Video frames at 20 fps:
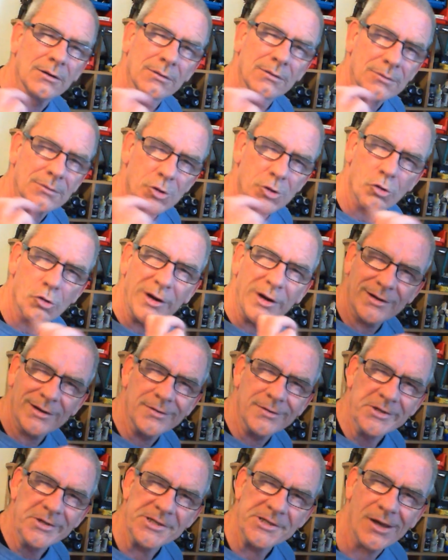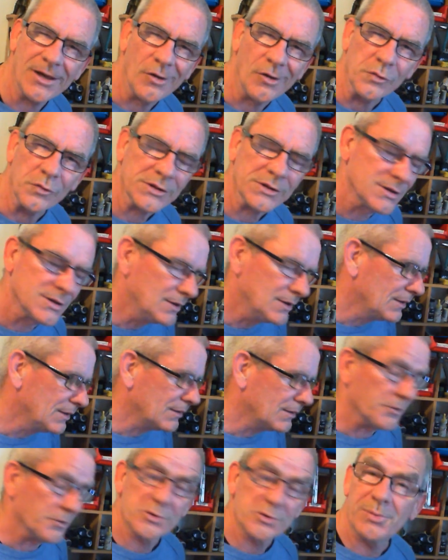correctness of it.
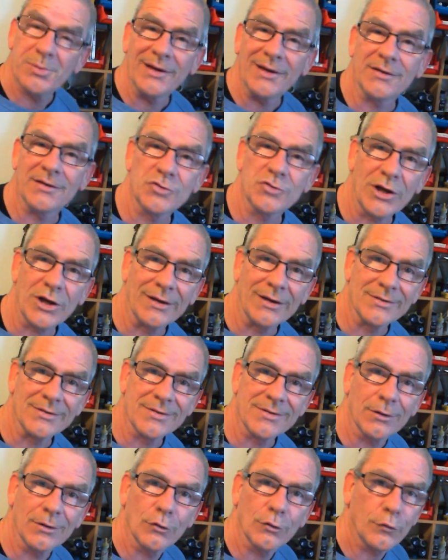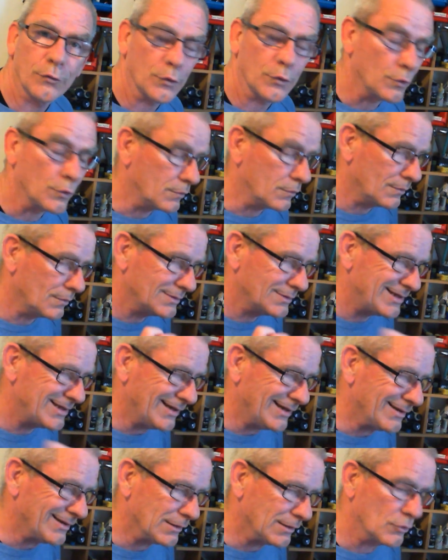Now, there's plenty of channels there for
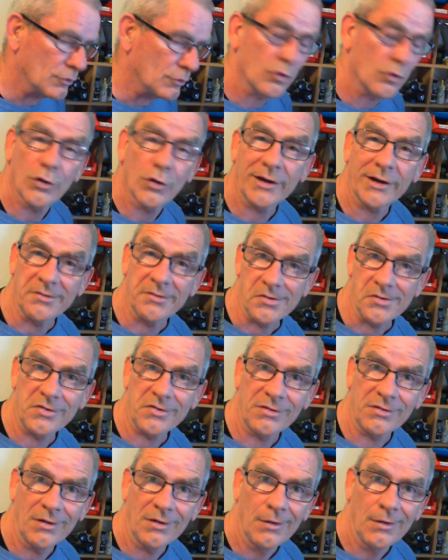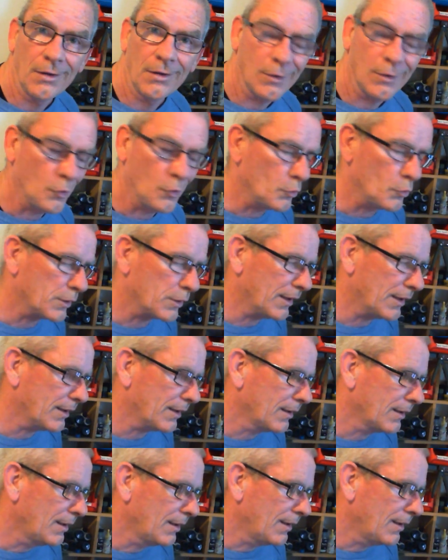technical correctness. Okay,
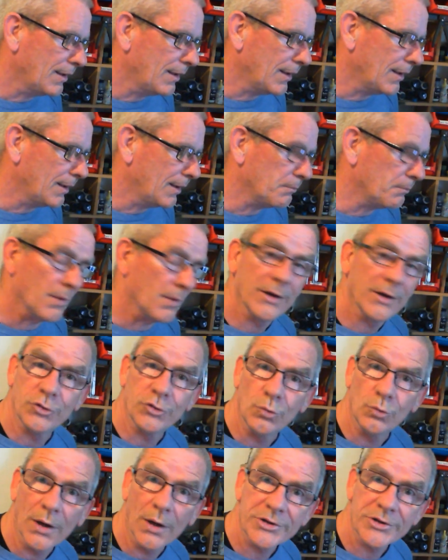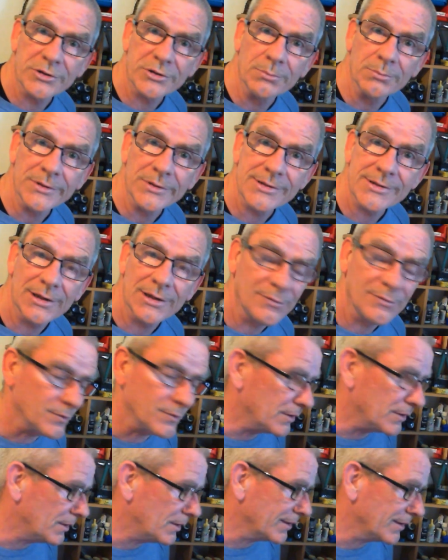I do watch them myself.
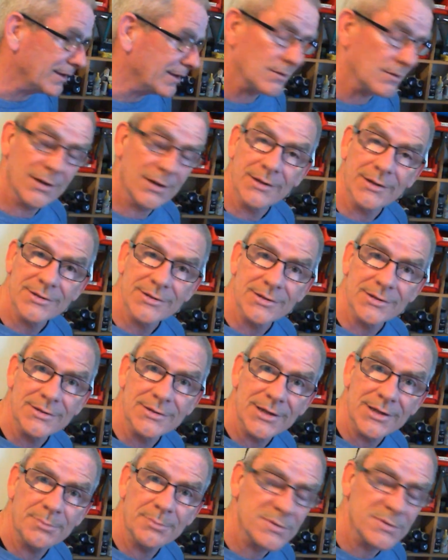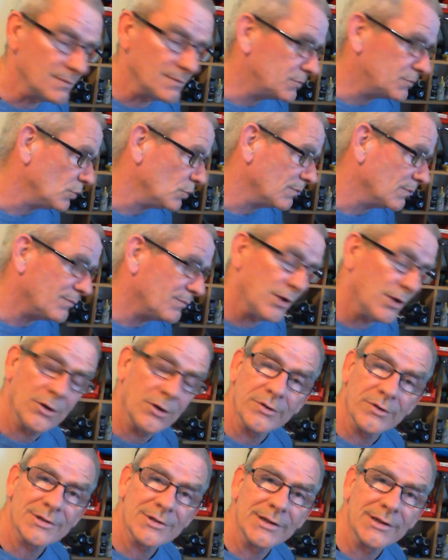I get hints and tips. I'm doing
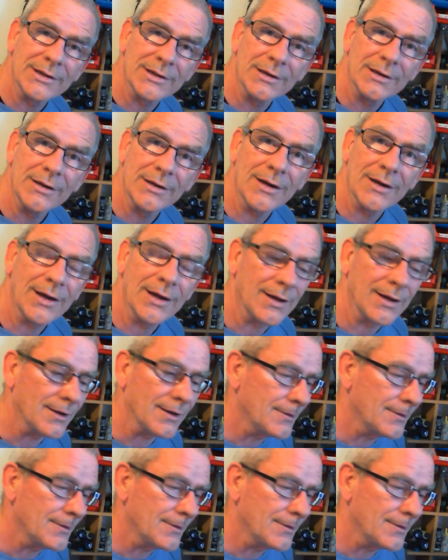various little